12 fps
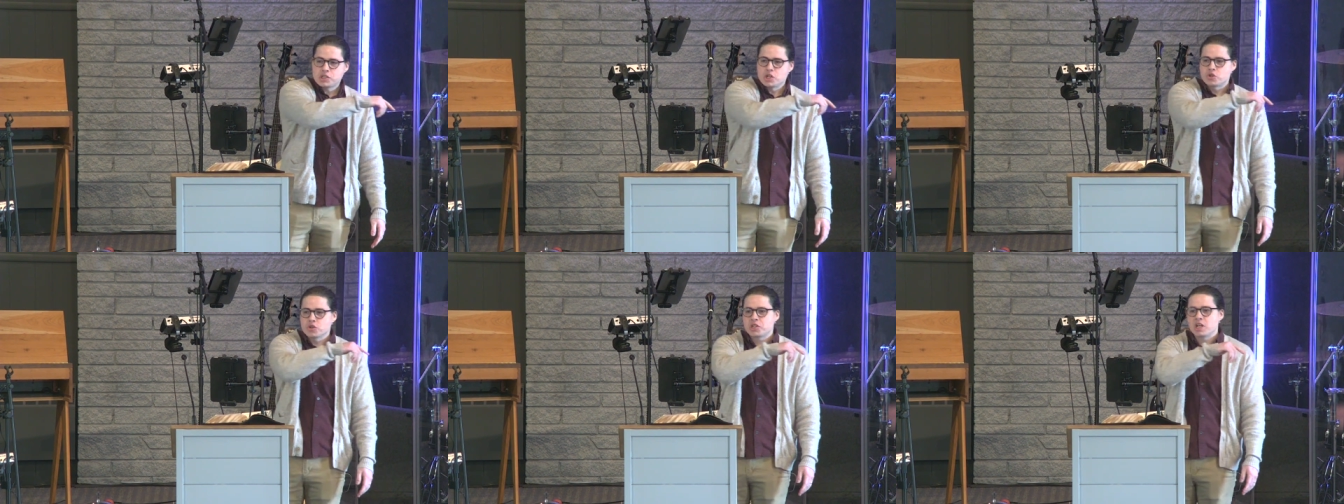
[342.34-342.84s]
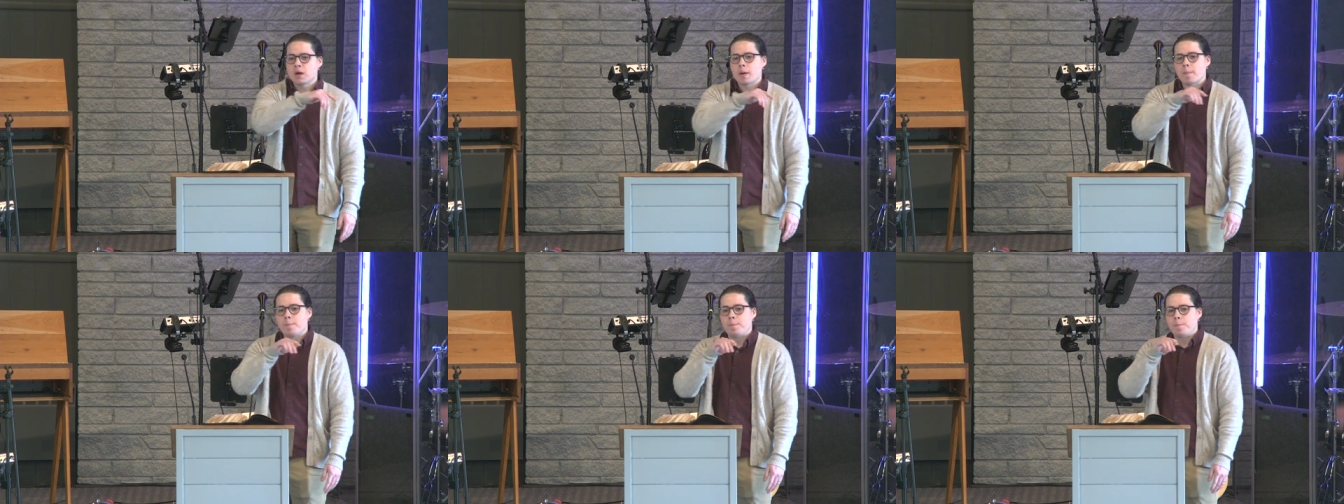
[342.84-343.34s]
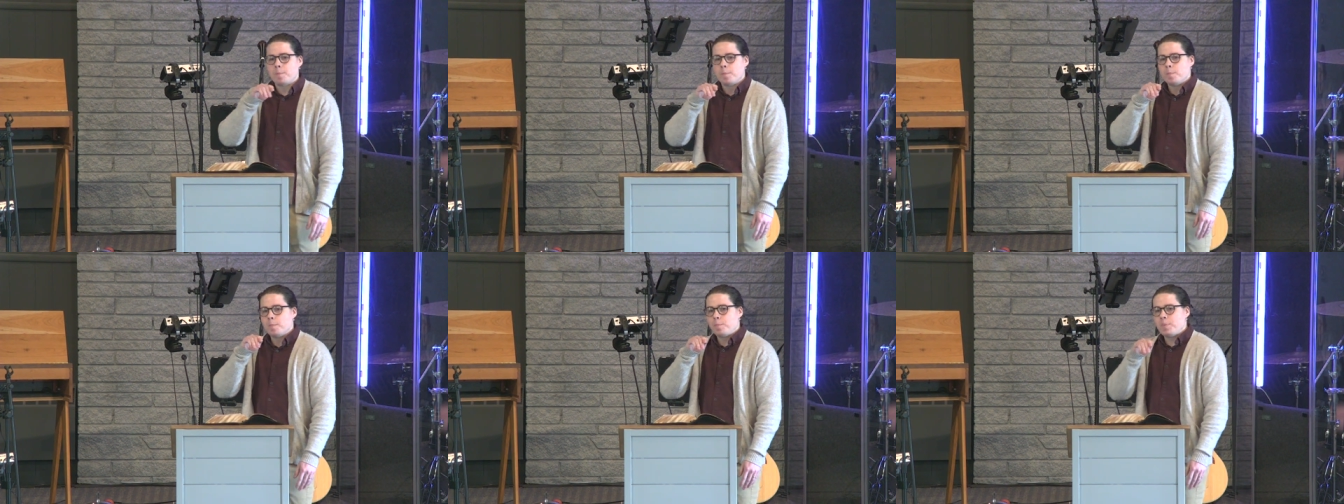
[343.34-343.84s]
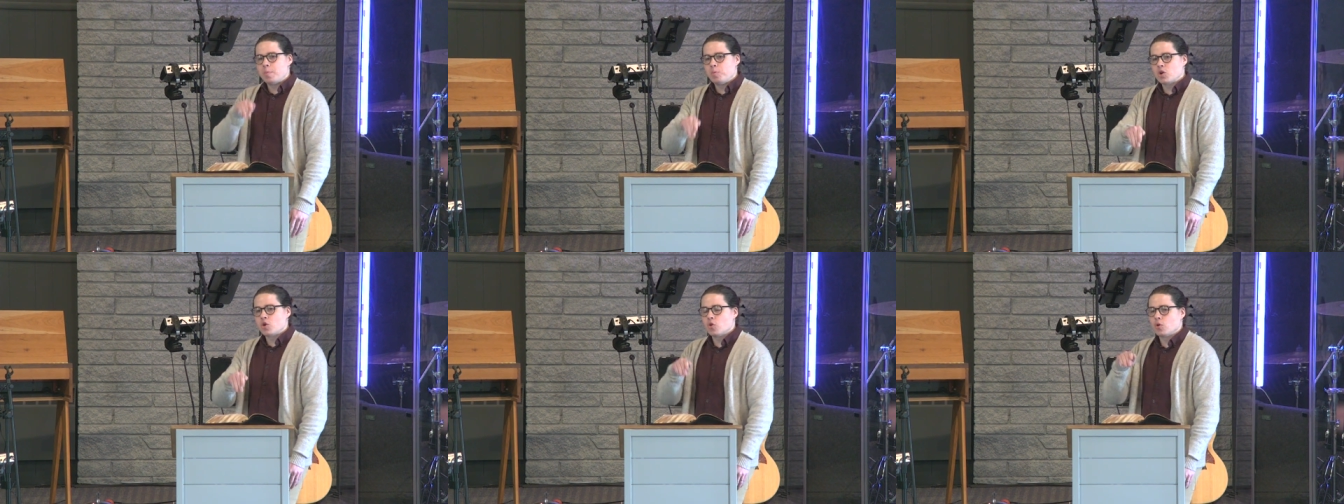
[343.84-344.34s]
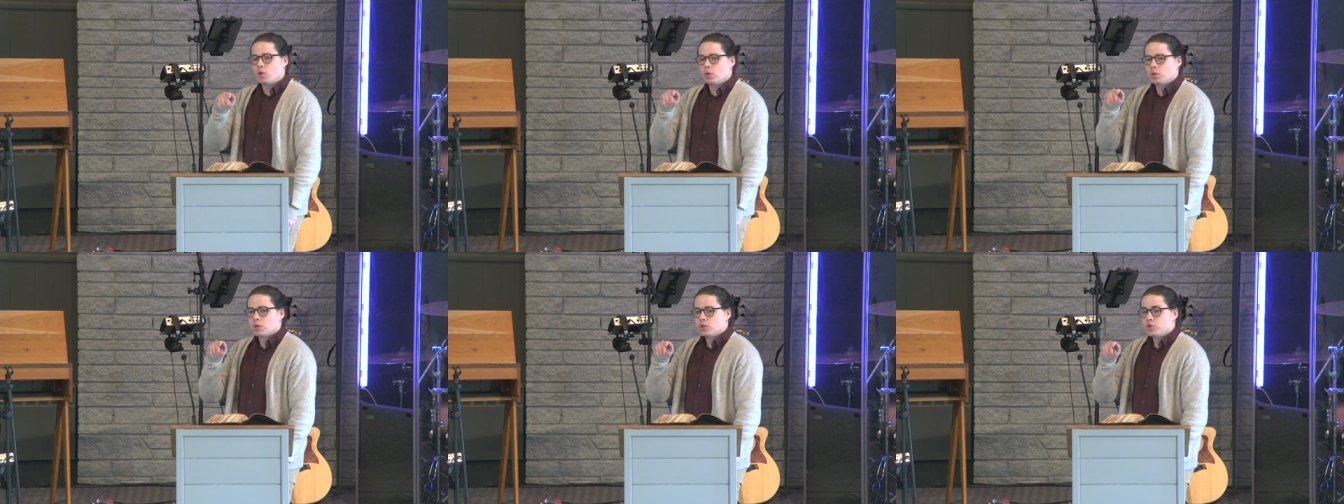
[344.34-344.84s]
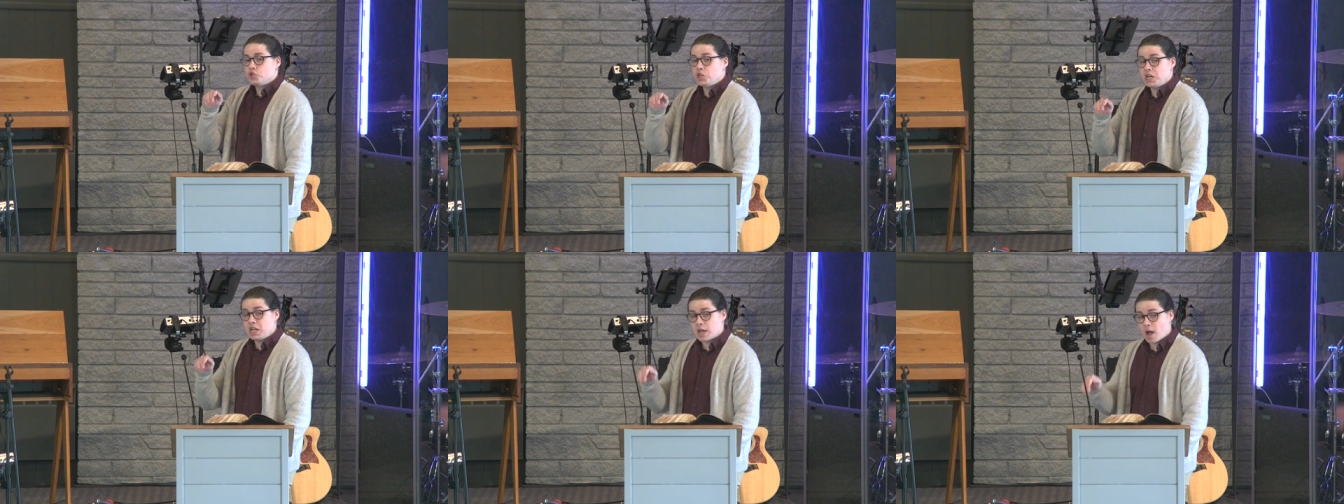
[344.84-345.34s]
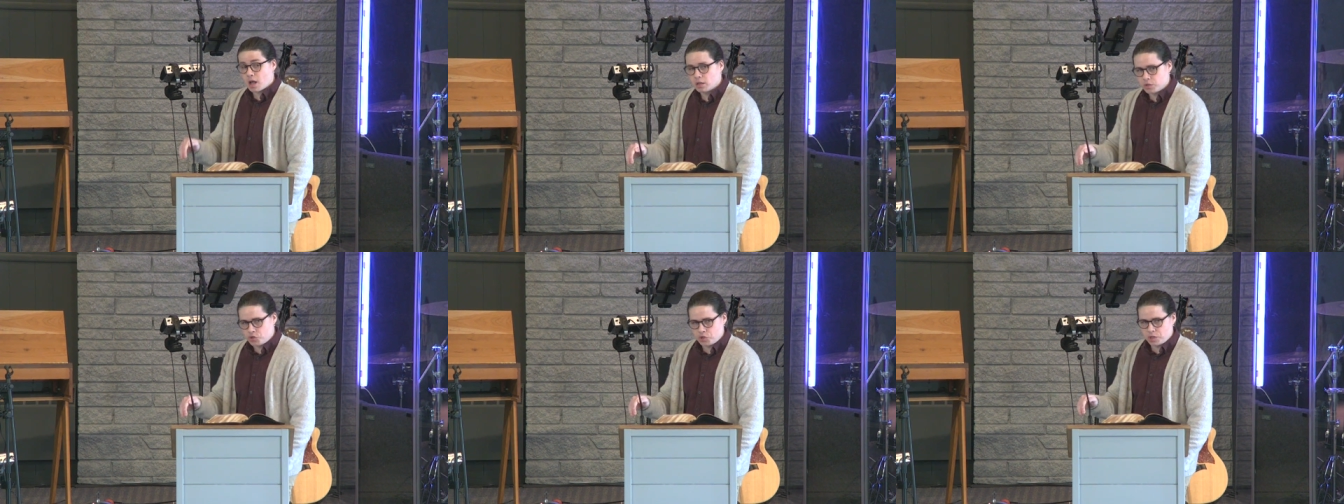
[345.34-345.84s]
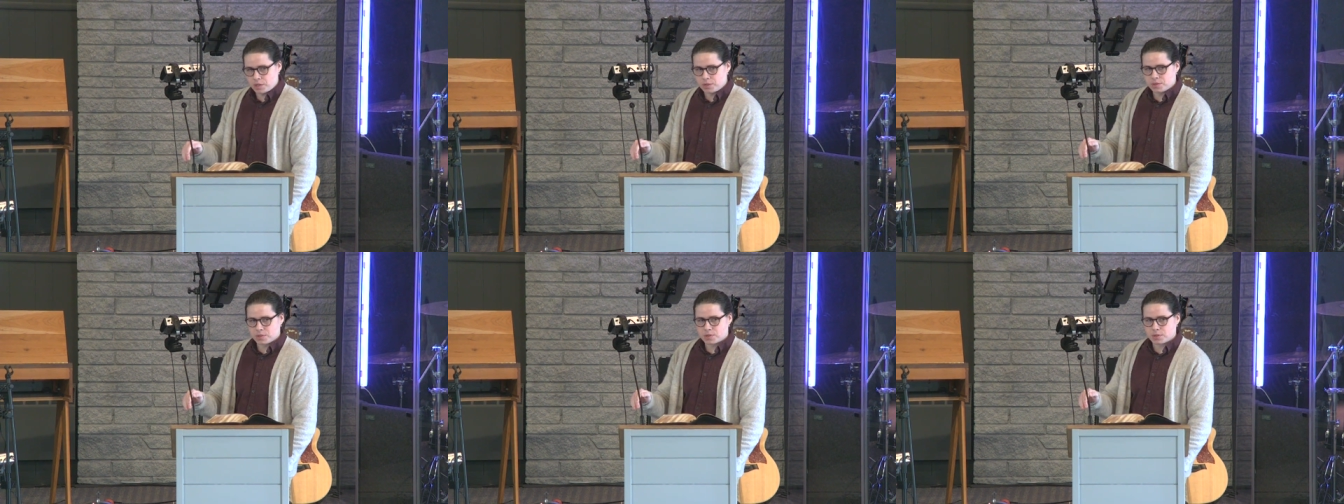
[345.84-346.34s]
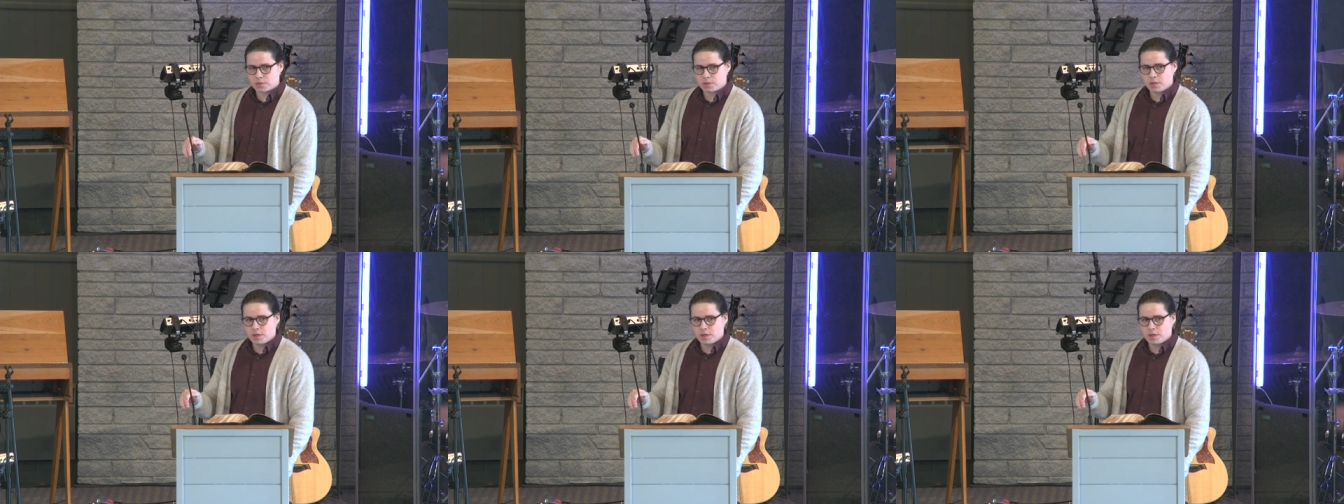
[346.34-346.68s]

interesting about biblical genealogies